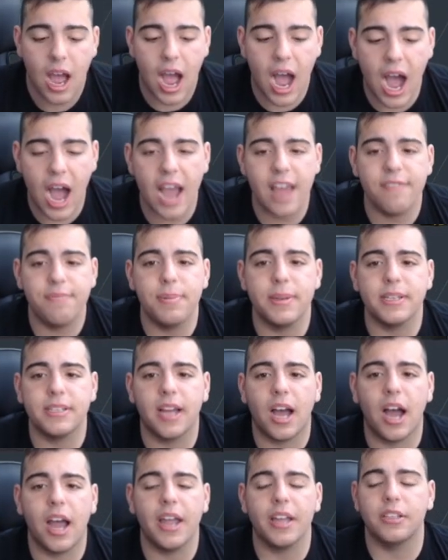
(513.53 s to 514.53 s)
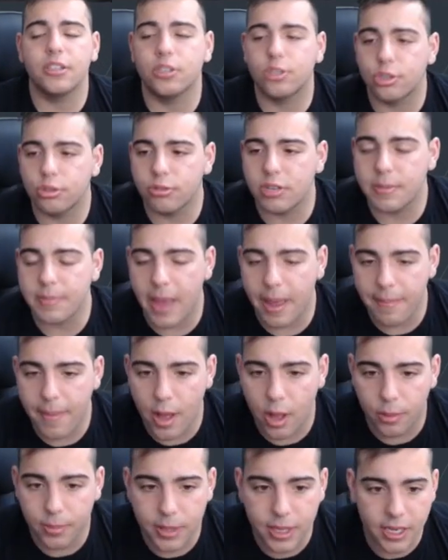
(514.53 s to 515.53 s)
I've been dying to stream
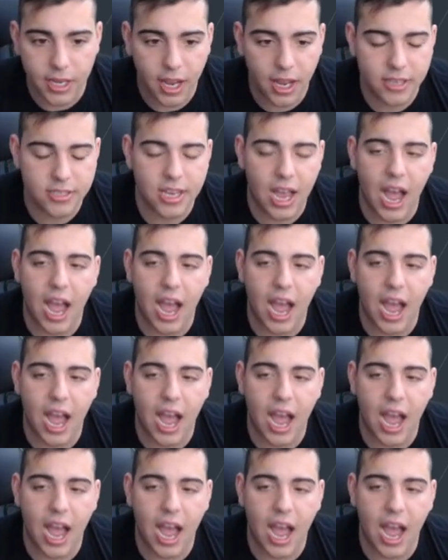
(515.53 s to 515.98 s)
MLB, guys.